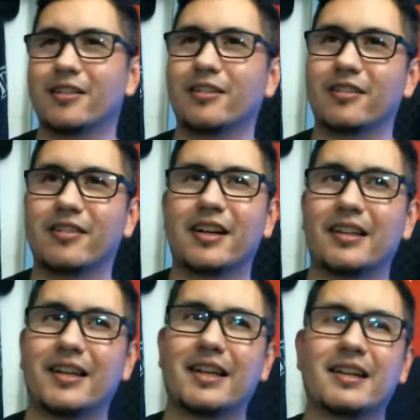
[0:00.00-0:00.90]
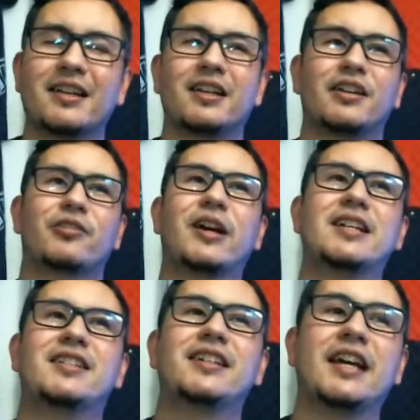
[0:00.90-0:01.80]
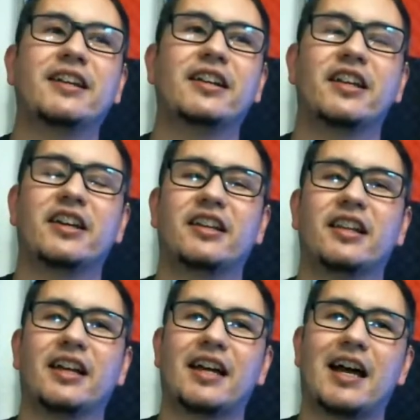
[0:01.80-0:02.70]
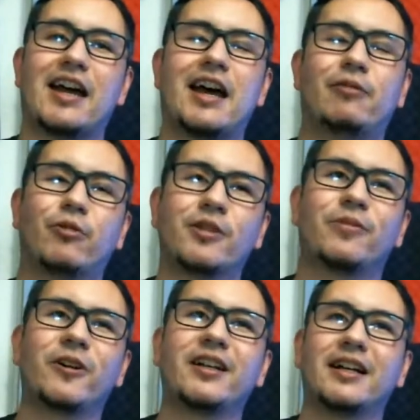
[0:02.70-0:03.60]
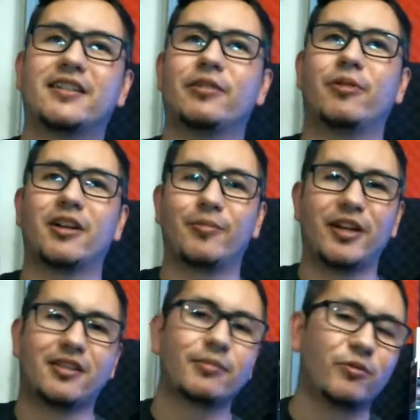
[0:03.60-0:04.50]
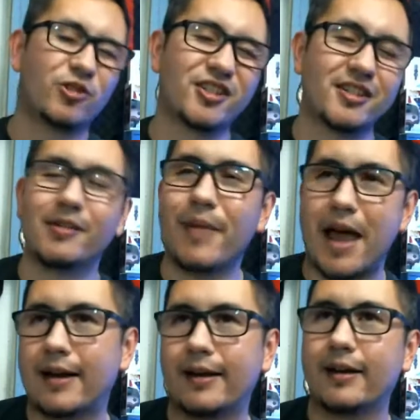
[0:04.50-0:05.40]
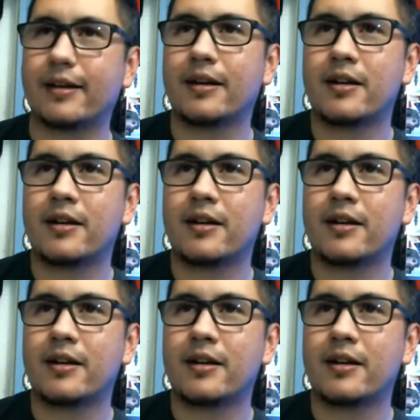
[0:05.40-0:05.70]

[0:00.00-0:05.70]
They're not like crazy edited. Like at one point I did want to make them more cinematic.